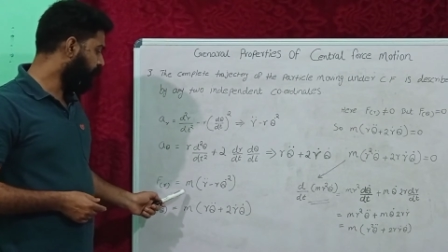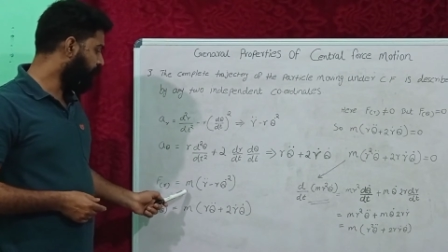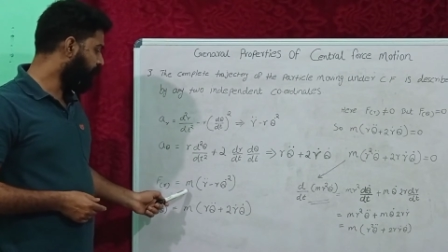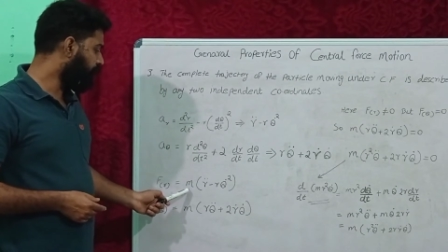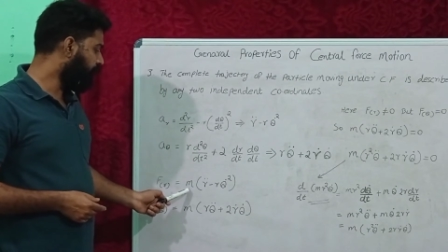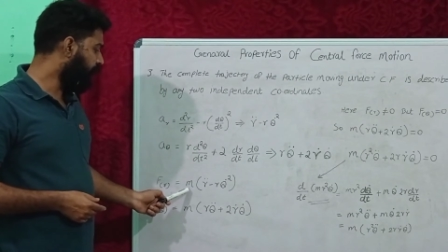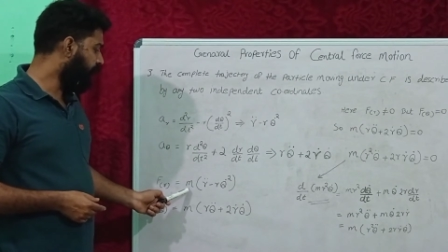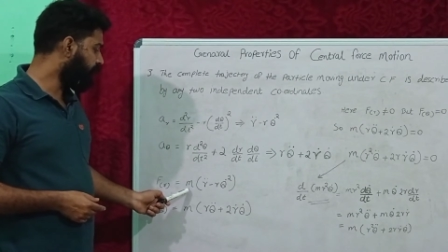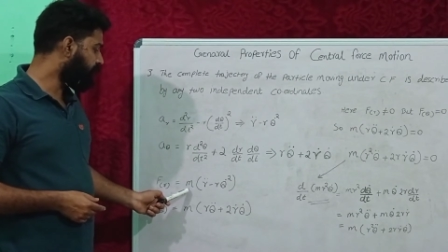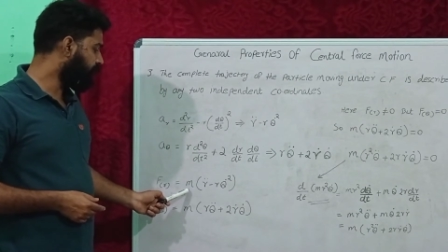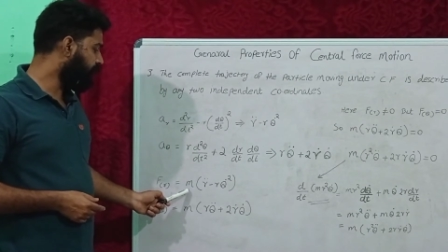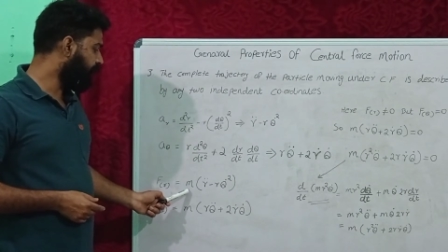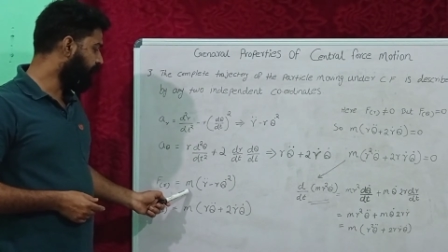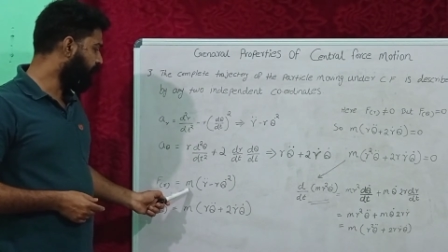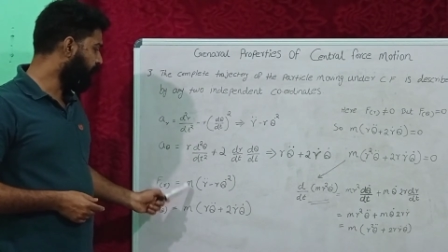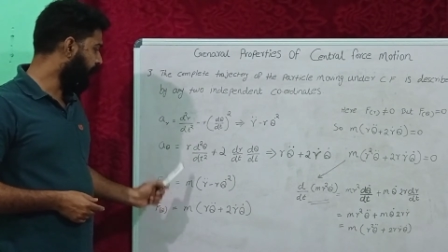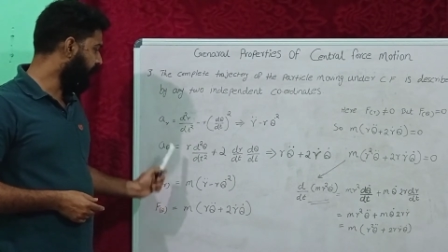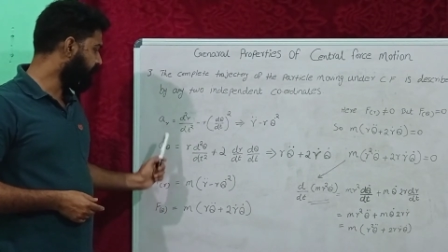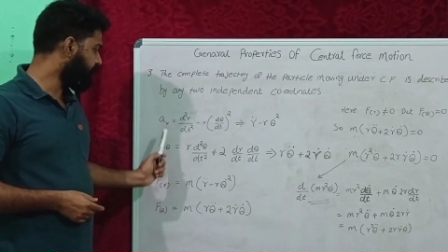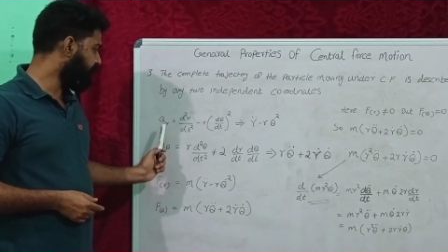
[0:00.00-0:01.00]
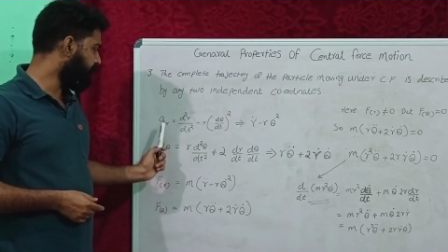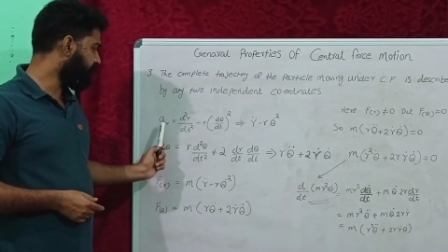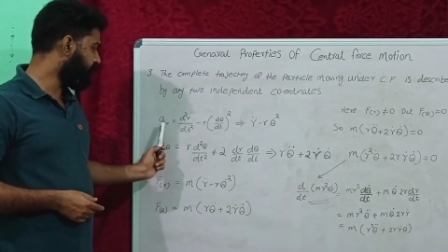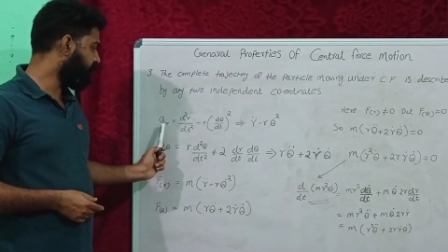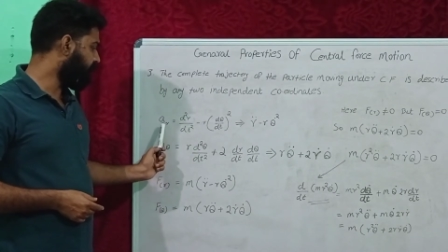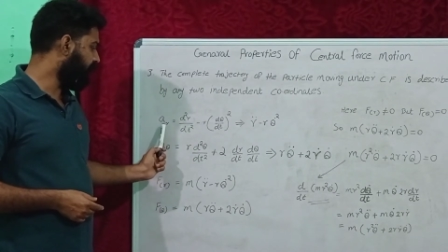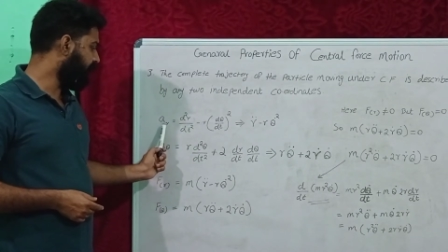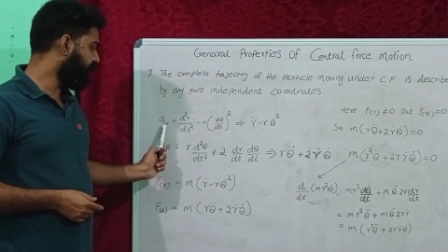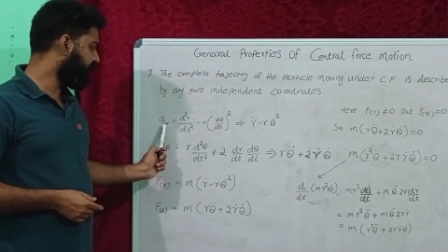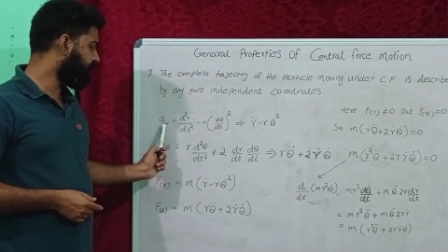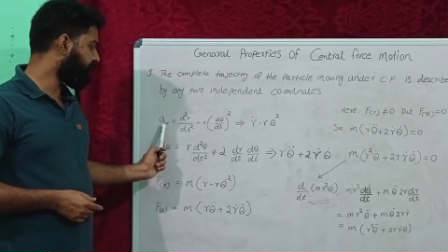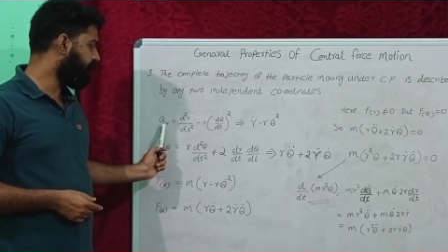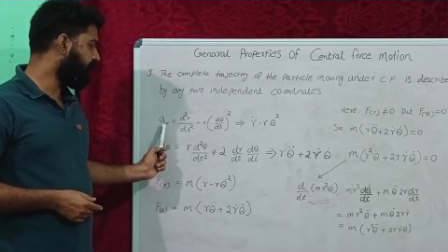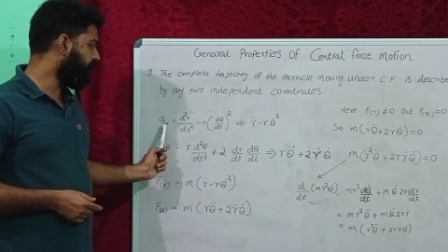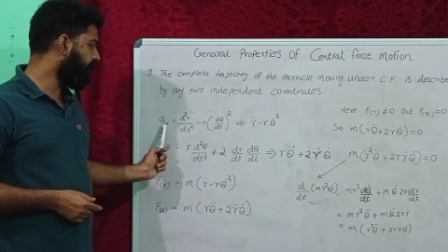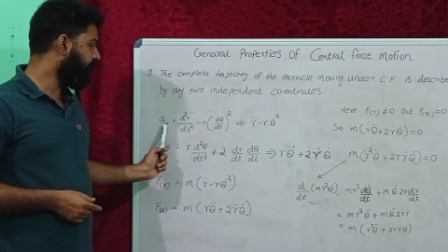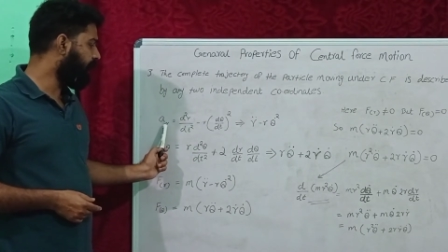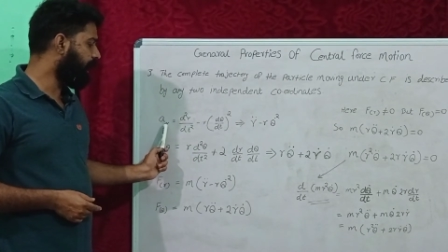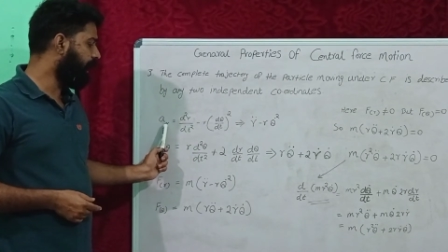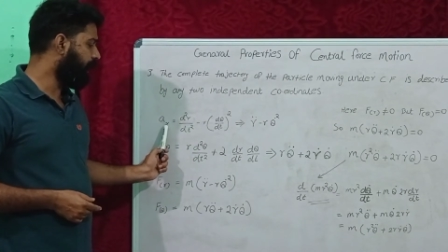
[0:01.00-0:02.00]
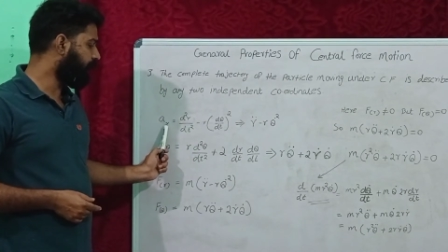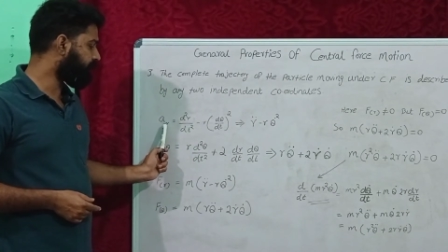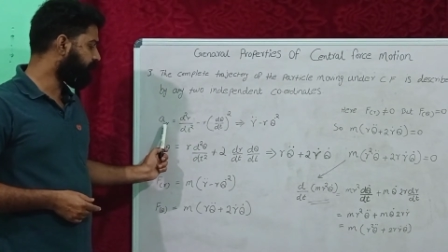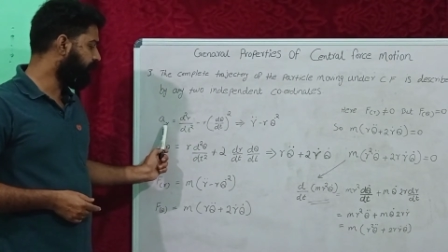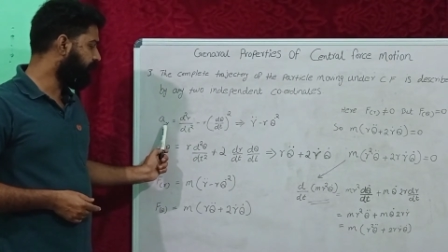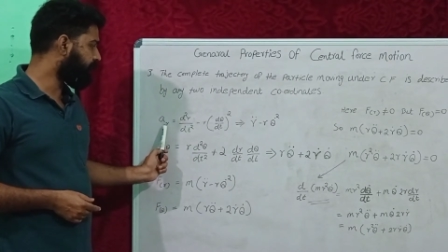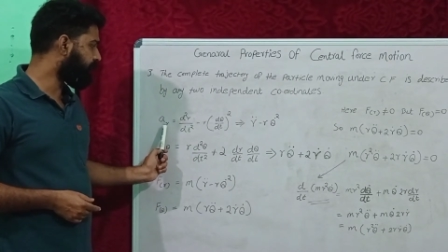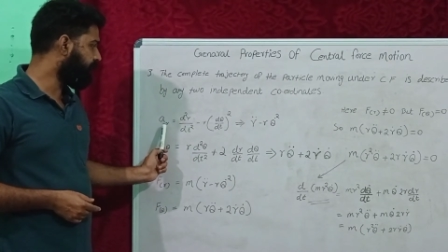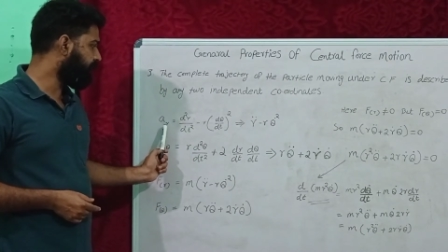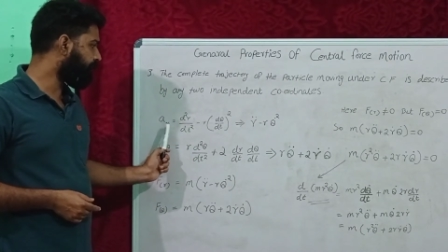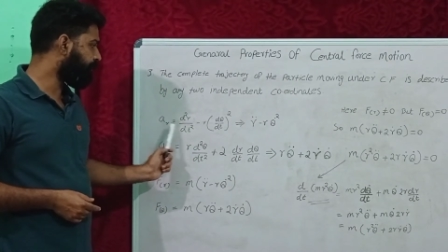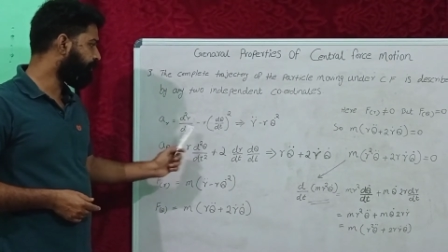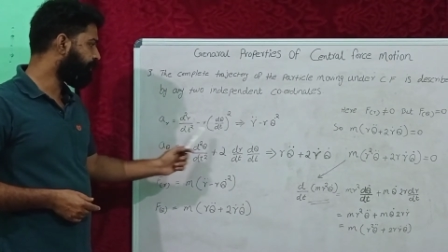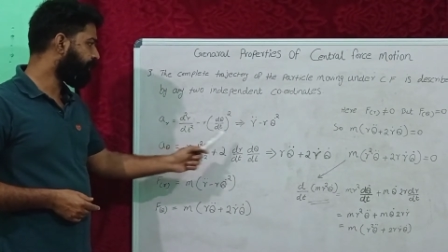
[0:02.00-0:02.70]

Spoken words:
mass into acceleration. What is the radial acceleration?